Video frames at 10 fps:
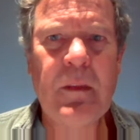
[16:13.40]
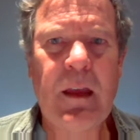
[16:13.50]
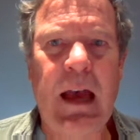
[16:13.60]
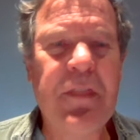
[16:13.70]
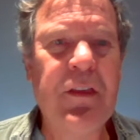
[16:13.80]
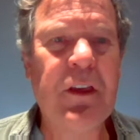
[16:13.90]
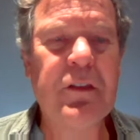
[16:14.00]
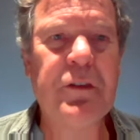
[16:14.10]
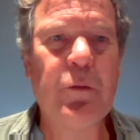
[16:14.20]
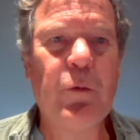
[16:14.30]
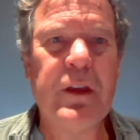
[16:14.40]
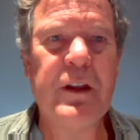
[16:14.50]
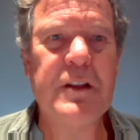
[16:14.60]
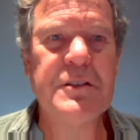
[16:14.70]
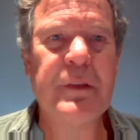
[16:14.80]
I think that the way
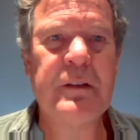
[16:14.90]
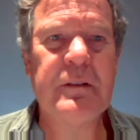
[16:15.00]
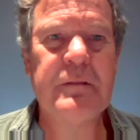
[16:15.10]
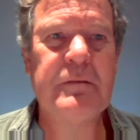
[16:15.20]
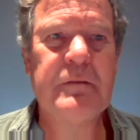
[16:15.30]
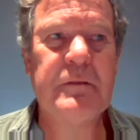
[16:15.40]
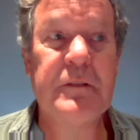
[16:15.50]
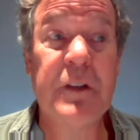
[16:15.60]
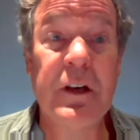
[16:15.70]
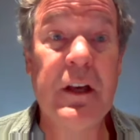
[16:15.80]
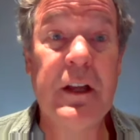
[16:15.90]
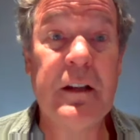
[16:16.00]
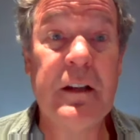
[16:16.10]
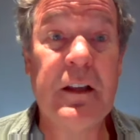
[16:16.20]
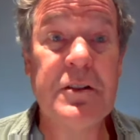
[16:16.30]
that it's been done
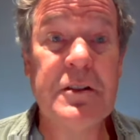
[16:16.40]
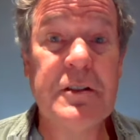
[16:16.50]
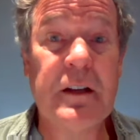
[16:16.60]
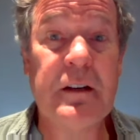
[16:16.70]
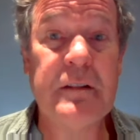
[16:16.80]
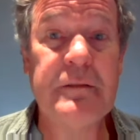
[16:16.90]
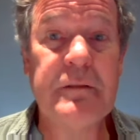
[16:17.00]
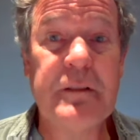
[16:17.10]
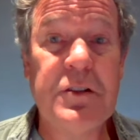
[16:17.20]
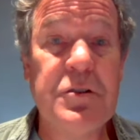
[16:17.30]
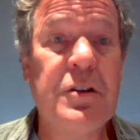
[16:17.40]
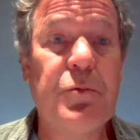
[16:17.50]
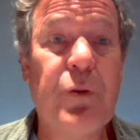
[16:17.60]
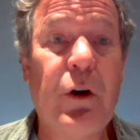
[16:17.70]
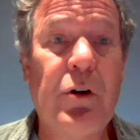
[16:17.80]
is uh, is is
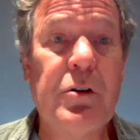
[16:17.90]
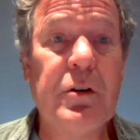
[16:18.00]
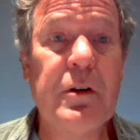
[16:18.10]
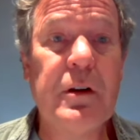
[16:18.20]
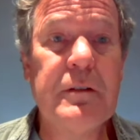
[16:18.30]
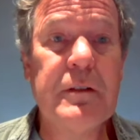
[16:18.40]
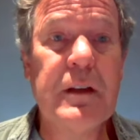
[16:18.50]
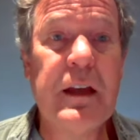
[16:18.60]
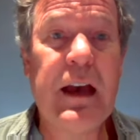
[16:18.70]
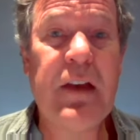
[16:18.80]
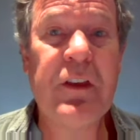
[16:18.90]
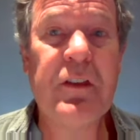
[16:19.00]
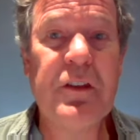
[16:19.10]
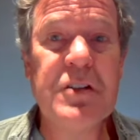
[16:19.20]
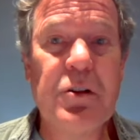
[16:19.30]
wrong. I think
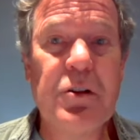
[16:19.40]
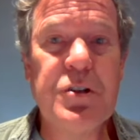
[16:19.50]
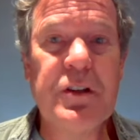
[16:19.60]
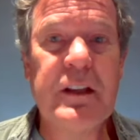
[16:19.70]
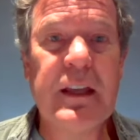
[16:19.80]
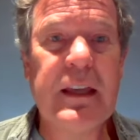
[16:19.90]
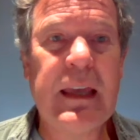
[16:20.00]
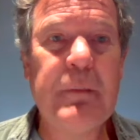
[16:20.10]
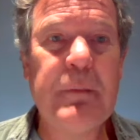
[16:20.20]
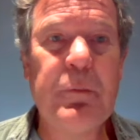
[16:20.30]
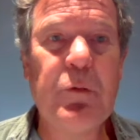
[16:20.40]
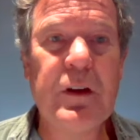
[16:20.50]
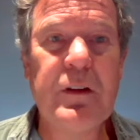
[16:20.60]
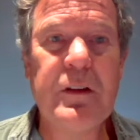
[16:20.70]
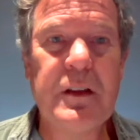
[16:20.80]
the solution that they came up
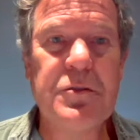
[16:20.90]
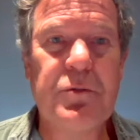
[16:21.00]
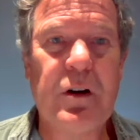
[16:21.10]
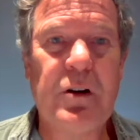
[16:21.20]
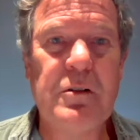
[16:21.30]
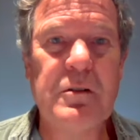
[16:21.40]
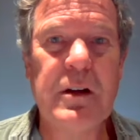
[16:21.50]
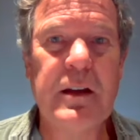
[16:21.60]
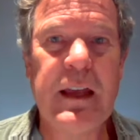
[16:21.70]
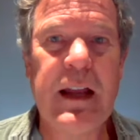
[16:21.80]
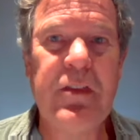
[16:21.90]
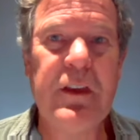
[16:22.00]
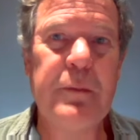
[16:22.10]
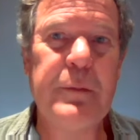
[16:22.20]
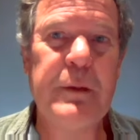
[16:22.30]
with is wrong, and I
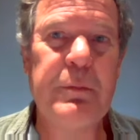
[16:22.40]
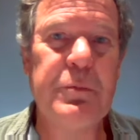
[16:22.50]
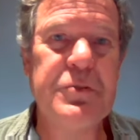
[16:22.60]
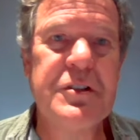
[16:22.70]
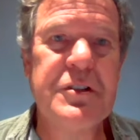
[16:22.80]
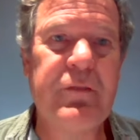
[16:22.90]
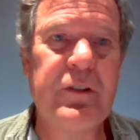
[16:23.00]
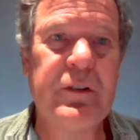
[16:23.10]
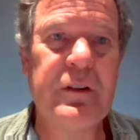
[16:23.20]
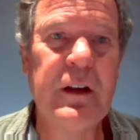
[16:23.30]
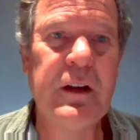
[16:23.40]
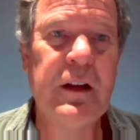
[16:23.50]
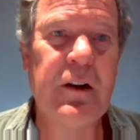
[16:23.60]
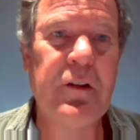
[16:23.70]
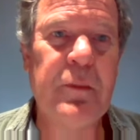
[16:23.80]
think the people that will suffer
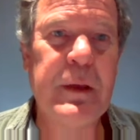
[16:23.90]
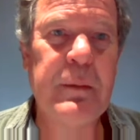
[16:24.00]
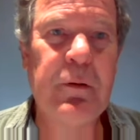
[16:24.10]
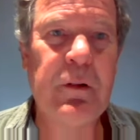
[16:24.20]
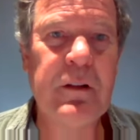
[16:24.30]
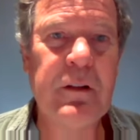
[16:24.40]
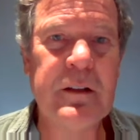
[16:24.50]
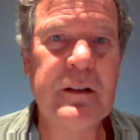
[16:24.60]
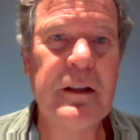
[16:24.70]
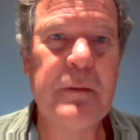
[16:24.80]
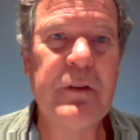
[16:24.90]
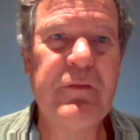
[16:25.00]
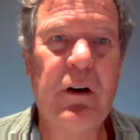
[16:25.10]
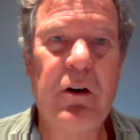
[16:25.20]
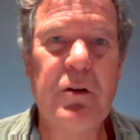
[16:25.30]
are the people in Columbia
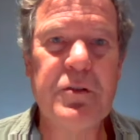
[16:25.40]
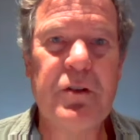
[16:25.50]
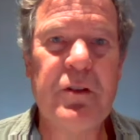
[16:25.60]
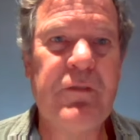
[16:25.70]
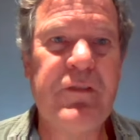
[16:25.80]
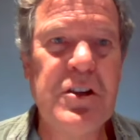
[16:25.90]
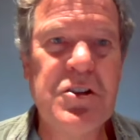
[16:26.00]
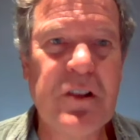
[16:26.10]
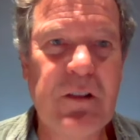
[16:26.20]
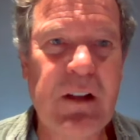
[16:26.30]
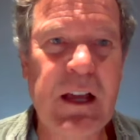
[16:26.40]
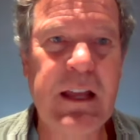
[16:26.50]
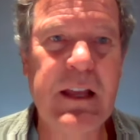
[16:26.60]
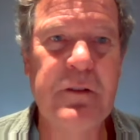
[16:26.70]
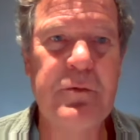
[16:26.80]
Falls or the fish in the
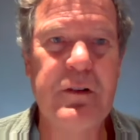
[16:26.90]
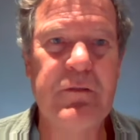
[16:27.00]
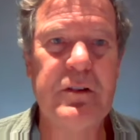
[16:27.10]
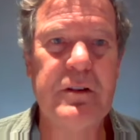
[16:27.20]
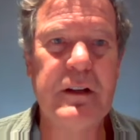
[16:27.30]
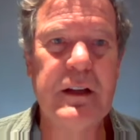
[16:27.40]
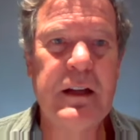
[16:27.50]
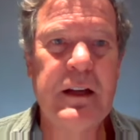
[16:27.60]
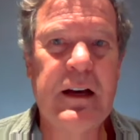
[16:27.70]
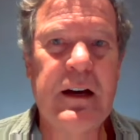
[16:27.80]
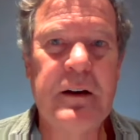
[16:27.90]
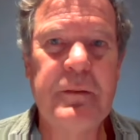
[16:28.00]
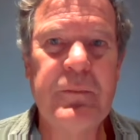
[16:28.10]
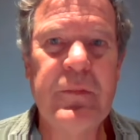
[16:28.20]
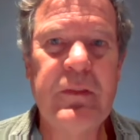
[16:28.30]
Flathead River.
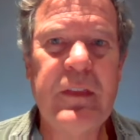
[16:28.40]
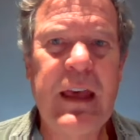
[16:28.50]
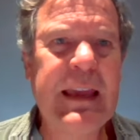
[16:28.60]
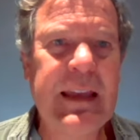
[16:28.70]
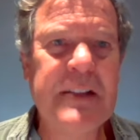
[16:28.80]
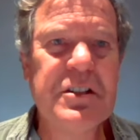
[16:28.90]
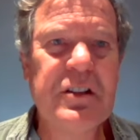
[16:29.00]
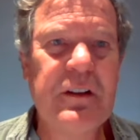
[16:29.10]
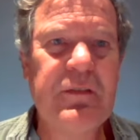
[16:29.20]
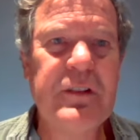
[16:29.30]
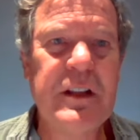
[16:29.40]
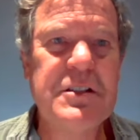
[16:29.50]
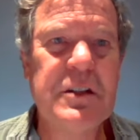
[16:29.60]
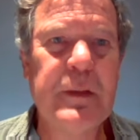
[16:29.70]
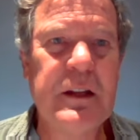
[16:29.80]
Uh, that kind of stuff
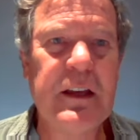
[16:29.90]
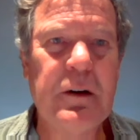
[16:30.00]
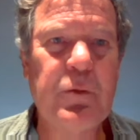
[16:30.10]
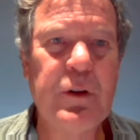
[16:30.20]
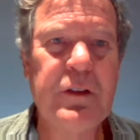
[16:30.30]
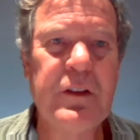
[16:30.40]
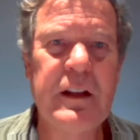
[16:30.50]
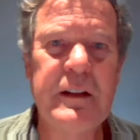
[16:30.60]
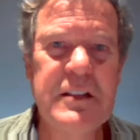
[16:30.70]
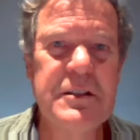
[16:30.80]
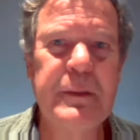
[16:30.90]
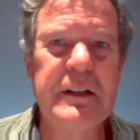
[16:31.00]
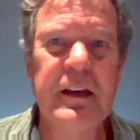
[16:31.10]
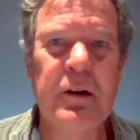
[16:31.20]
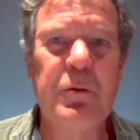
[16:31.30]
needs to be dealt with, and it needs to be
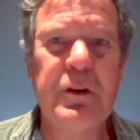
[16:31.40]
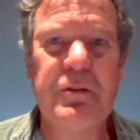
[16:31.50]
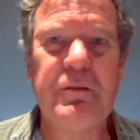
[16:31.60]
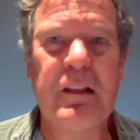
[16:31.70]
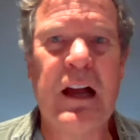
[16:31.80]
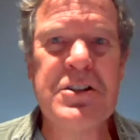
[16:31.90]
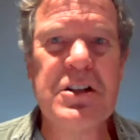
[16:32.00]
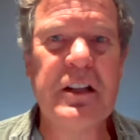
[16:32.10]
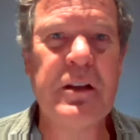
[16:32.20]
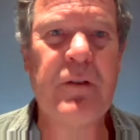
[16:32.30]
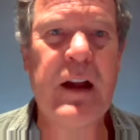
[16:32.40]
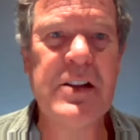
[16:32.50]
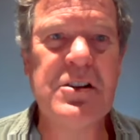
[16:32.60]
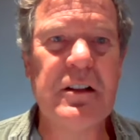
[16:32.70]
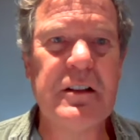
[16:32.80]
dealt with logically and
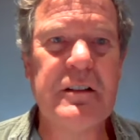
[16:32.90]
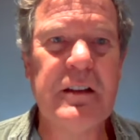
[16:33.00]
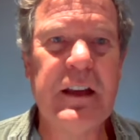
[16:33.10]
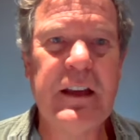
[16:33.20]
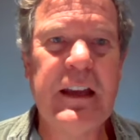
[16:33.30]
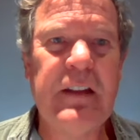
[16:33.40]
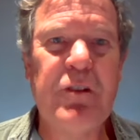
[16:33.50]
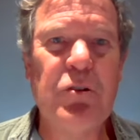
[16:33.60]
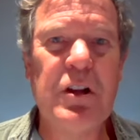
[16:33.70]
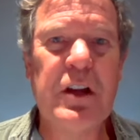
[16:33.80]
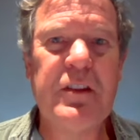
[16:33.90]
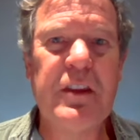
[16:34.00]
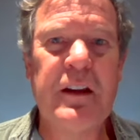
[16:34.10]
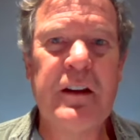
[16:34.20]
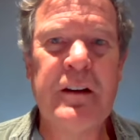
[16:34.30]
rationally. And if you look at
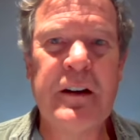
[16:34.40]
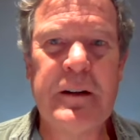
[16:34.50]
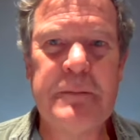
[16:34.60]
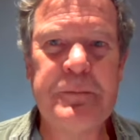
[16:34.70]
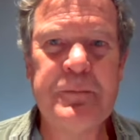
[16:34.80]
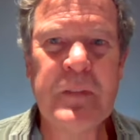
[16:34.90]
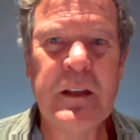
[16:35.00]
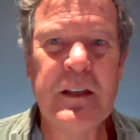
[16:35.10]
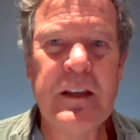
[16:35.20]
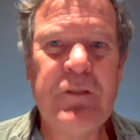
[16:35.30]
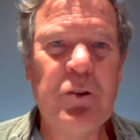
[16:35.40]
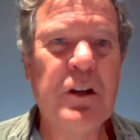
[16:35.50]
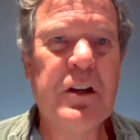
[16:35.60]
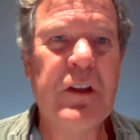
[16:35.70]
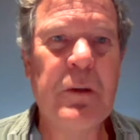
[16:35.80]
their um, if you
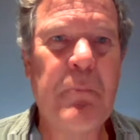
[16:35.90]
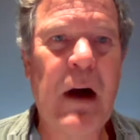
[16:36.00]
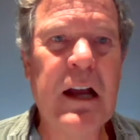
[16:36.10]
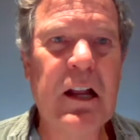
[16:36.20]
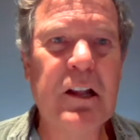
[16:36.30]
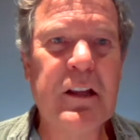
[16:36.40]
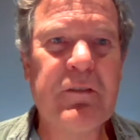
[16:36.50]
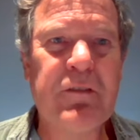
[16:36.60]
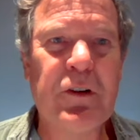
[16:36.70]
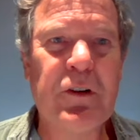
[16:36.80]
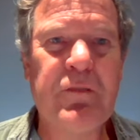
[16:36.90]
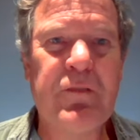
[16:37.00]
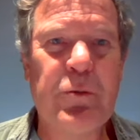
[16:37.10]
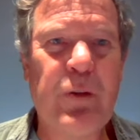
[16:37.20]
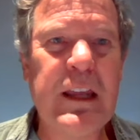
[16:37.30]
look at their modeling for
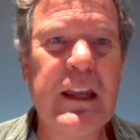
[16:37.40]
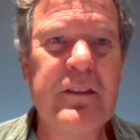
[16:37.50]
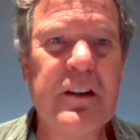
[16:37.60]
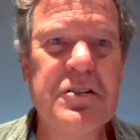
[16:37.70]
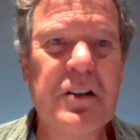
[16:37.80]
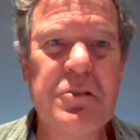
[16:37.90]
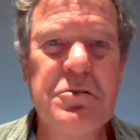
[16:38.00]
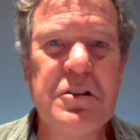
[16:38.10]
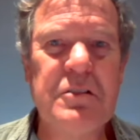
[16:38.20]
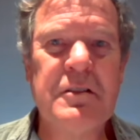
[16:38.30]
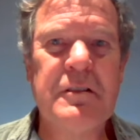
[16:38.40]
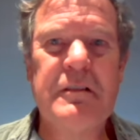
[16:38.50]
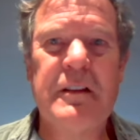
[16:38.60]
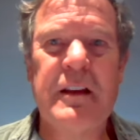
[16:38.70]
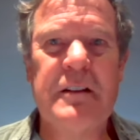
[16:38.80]
for ranking their solutions,
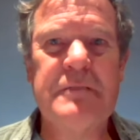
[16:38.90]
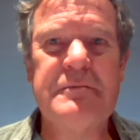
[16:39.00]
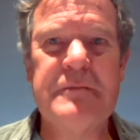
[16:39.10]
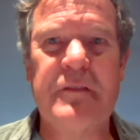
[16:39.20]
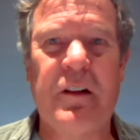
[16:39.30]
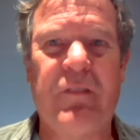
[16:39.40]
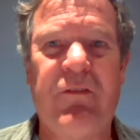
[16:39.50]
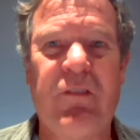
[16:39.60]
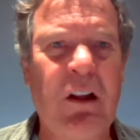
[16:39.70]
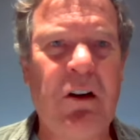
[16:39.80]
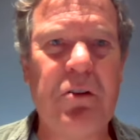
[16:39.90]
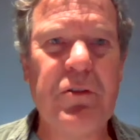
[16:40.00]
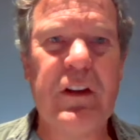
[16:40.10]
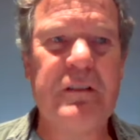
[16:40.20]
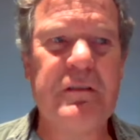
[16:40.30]
they're they're flawed.
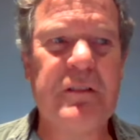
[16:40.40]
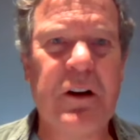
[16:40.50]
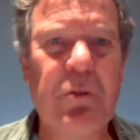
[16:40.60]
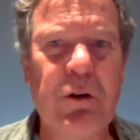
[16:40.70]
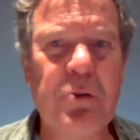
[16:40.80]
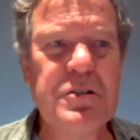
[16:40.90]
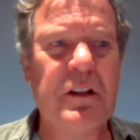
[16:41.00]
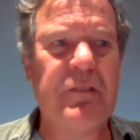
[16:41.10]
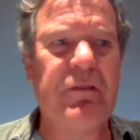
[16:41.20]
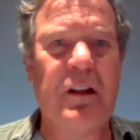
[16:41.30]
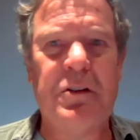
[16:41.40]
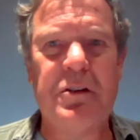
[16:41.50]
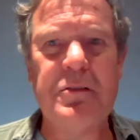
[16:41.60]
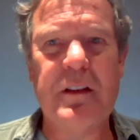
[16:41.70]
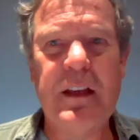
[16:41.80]
They're they're grossly
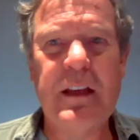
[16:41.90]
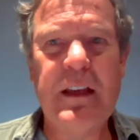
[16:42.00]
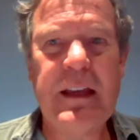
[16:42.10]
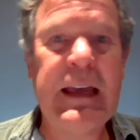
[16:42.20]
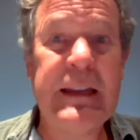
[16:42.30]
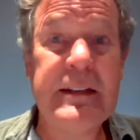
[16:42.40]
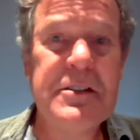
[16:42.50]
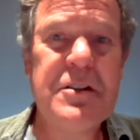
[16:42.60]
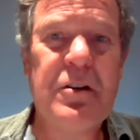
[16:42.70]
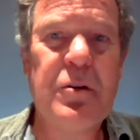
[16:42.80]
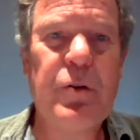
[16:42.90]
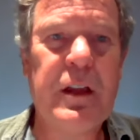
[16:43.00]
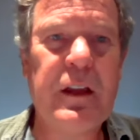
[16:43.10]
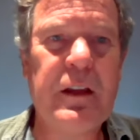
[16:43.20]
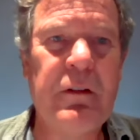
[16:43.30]
flawed, and I intend to start
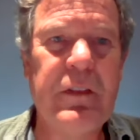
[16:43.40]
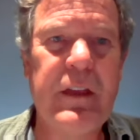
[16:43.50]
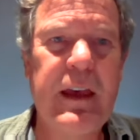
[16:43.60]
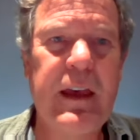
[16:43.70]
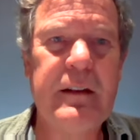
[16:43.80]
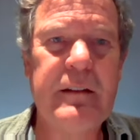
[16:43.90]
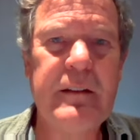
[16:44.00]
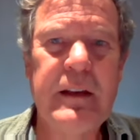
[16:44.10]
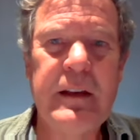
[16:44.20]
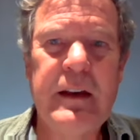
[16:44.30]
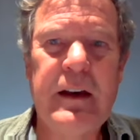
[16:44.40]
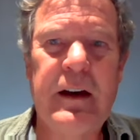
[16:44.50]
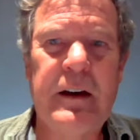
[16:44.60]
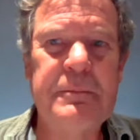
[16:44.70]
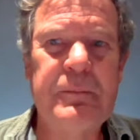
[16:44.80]
working on that.
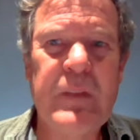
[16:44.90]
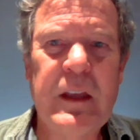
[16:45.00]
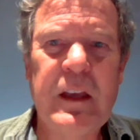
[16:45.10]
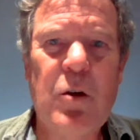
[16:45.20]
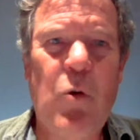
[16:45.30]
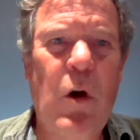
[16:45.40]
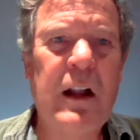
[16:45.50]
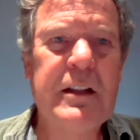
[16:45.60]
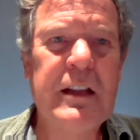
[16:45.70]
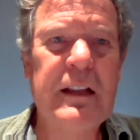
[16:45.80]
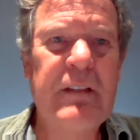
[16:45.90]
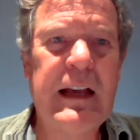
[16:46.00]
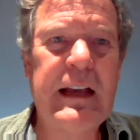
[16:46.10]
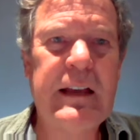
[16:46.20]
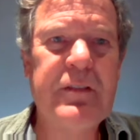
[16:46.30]
Um, quality of
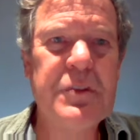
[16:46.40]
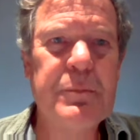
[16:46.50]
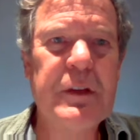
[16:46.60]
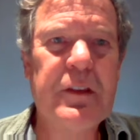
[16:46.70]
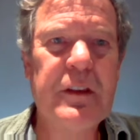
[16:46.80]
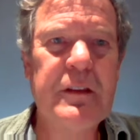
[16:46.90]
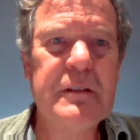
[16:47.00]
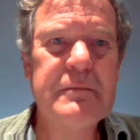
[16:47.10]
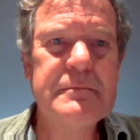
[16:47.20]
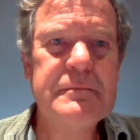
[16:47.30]
life is a big thing.